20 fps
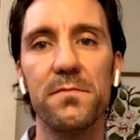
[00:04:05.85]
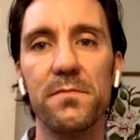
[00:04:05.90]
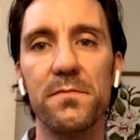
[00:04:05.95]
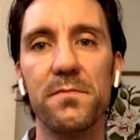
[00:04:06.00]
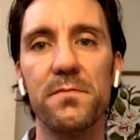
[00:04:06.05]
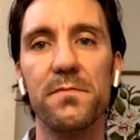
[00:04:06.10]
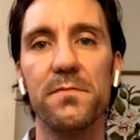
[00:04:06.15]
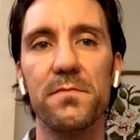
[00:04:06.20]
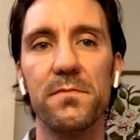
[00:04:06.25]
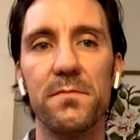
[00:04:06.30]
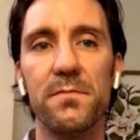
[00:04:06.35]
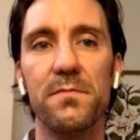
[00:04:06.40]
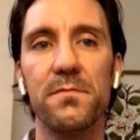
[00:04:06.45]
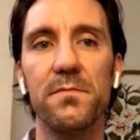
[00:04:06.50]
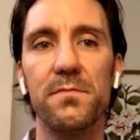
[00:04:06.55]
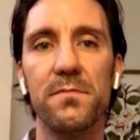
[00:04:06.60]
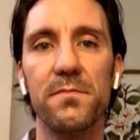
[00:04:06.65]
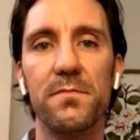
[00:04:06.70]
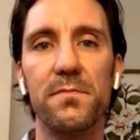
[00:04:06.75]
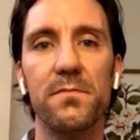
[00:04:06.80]

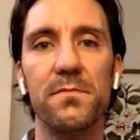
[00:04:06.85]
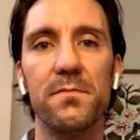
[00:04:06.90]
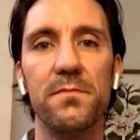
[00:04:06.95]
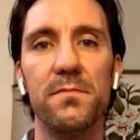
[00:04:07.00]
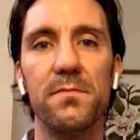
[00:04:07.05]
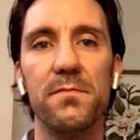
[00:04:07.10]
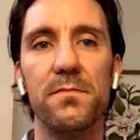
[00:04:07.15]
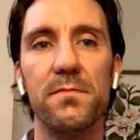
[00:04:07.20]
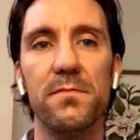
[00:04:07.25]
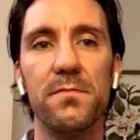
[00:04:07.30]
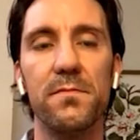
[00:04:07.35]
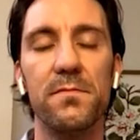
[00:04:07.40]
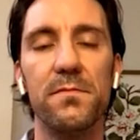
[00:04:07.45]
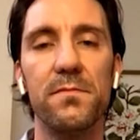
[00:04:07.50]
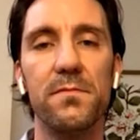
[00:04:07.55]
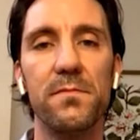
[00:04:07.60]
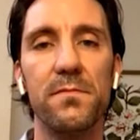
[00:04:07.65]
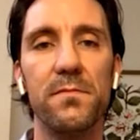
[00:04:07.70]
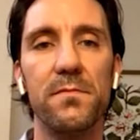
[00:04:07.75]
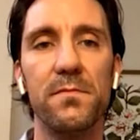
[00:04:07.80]

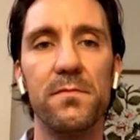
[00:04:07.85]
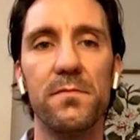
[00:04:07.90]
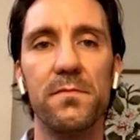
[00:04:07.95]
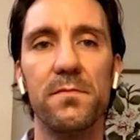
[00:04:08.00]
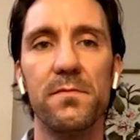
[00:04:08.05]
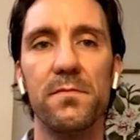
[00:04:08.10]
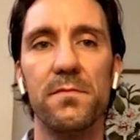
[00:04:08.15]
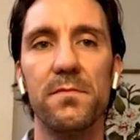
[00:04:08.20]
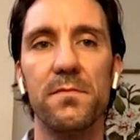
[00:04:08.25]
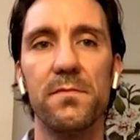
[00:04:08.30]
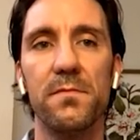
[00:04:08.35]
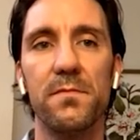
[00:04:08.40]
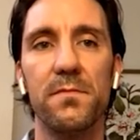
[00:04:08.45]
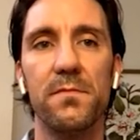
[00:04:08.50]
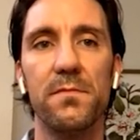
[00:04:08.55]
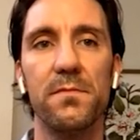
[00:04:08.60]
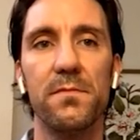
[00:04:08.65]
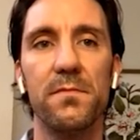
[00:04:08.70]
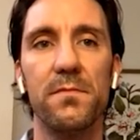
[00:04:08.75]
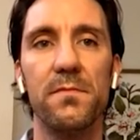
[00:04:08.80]

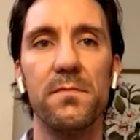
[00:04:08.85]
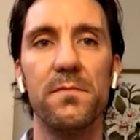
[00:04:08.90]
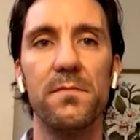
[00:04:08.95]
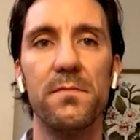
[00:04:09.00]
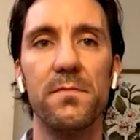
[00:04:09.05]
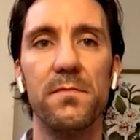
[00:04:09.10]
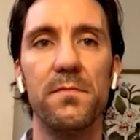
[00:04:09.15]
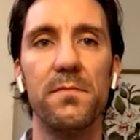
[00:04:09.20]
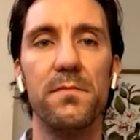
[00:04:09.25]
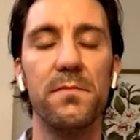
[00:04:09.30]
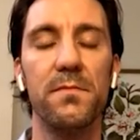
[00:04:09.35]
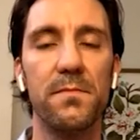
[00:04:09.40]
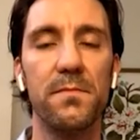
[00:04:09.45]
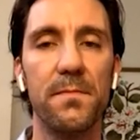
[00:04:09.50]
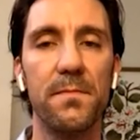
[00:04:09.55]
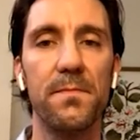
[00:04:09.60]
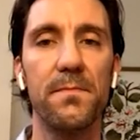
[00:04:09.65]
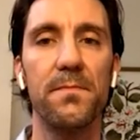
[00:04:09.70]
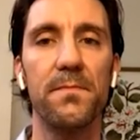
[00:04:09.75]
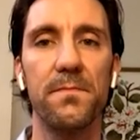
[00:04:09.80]

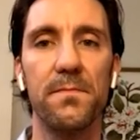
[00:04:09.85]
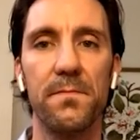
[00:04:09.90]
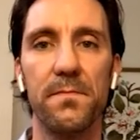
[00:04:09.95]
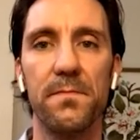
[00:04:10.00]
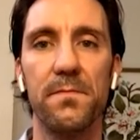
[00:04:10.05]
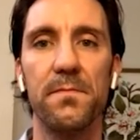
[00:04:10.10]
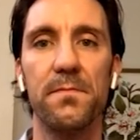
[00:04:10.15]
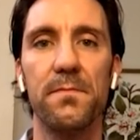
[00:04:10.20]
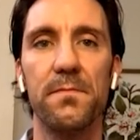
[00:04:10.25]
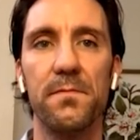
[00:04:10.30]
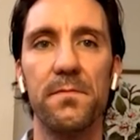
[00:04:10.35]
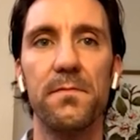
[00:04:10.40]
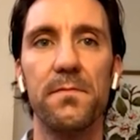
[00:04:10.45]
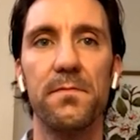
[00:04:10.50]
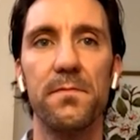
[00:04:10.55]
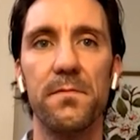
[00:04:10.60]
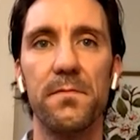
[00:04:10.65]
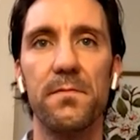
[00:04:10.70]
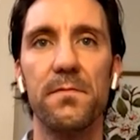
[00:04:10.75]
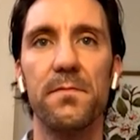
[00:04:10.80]

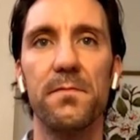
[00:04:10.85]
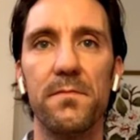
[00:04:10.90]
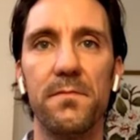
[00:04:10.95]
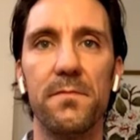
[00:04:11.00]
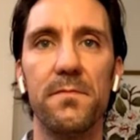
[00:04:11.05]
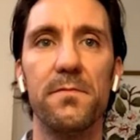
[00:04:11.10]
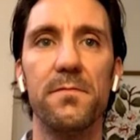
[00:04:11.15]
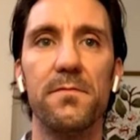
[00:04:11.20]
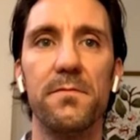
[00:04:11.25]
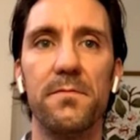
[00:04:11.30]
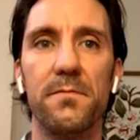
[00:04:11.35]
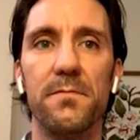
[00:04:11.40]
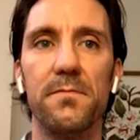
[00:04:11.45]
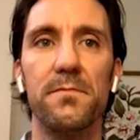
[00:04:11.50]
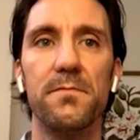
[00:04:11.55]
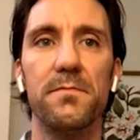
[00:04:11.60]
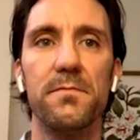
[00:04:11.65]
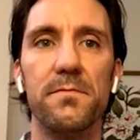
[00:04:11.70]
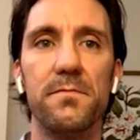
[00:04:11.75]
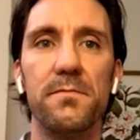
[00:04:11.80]

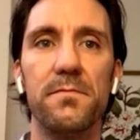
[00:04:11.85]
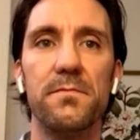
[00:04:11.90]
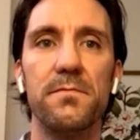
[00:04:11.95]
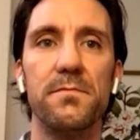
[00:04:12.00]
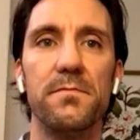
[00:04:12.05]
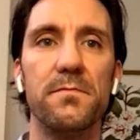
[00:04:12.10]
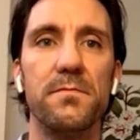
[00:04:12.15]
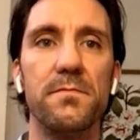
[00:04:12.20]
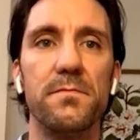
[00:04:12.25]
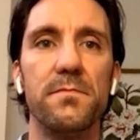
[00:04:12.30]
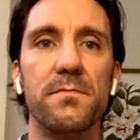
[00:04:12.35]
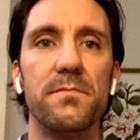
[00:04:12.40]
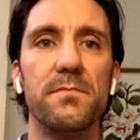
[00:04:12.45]
[no speech]